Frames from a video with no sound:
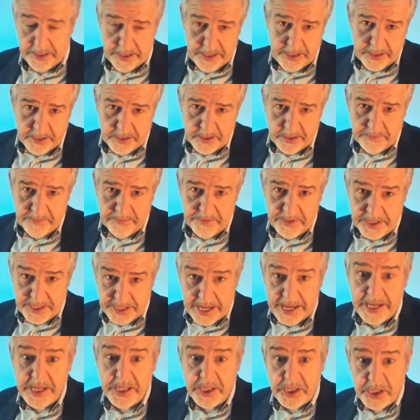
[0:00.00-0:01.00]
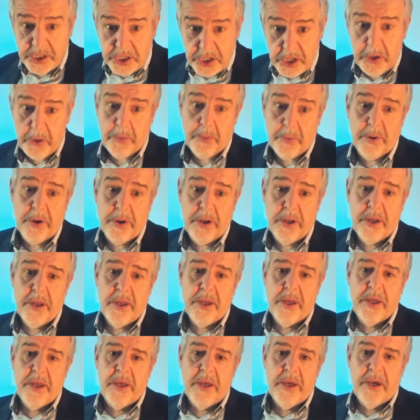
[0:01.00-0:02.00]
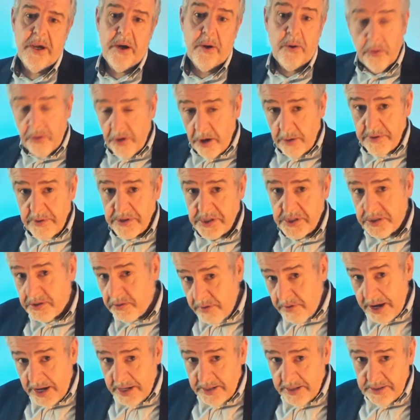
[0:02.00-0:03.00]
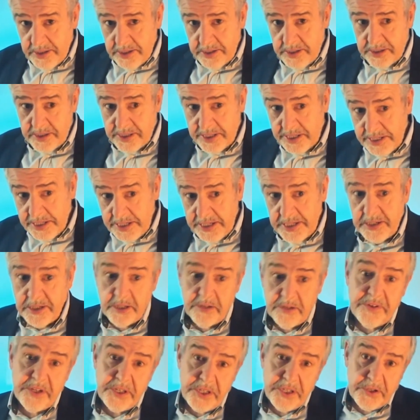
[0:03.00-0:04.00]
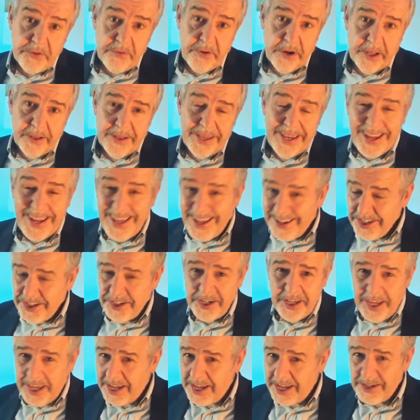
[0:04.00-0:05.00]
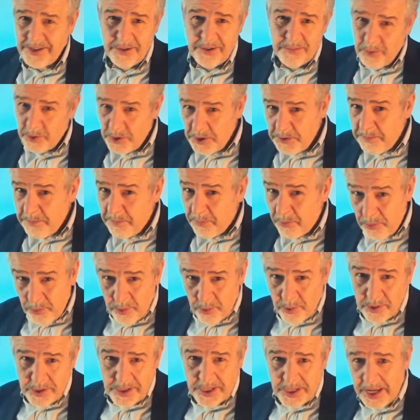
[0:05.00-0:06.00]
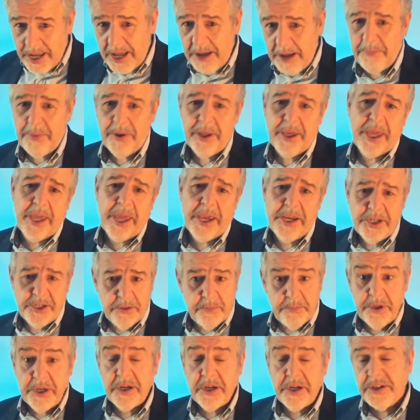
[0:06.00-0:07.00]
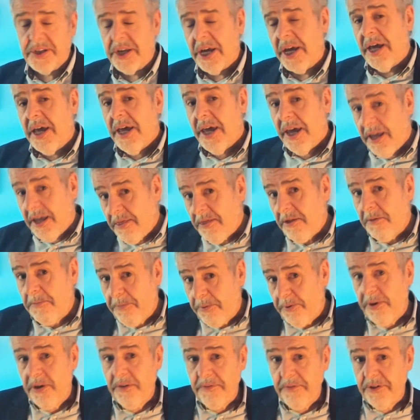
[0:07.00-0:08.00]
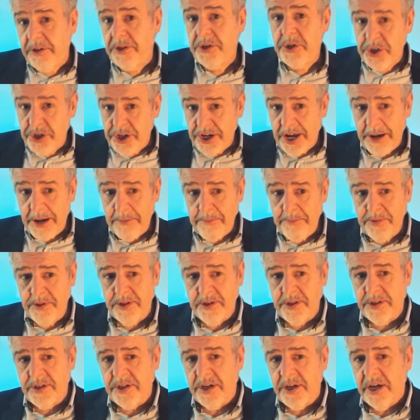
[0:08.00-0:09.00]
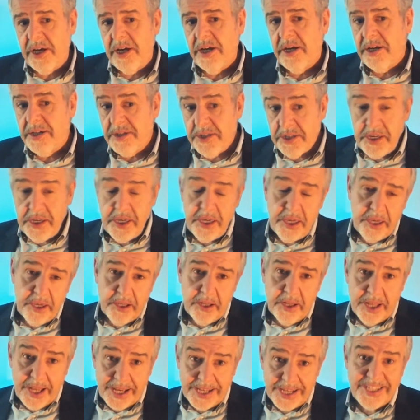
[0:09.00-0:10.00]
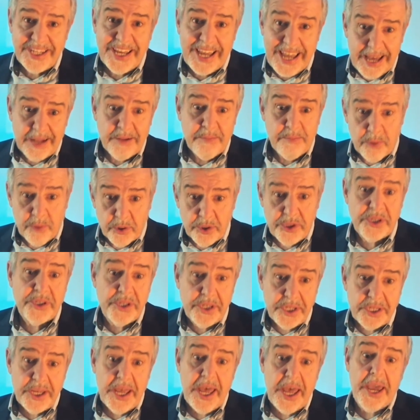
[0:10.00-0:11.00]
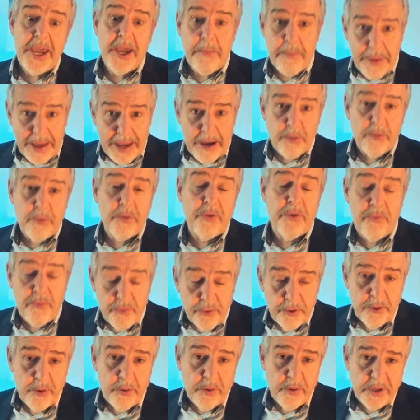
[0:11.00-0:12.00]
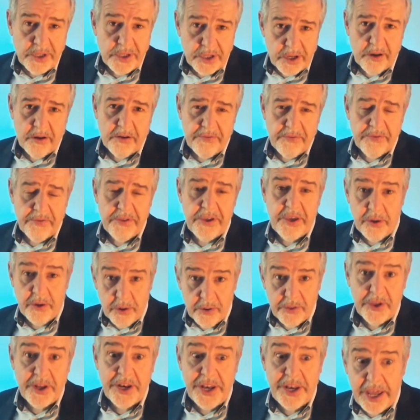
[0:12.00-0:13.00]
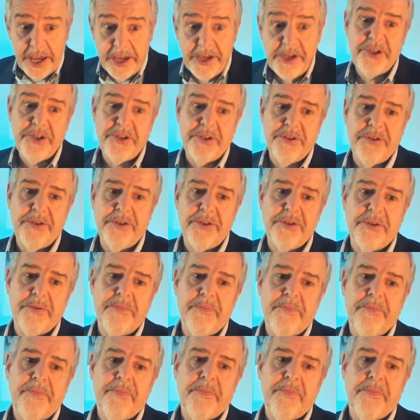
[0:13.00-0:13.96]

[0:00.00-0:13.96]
leaders of the day too. And although it's directed at the leaders of Israel, it actually has a much broader application, because in the previous chapters, Ezekiel has had much to say about the rulers of the other nations.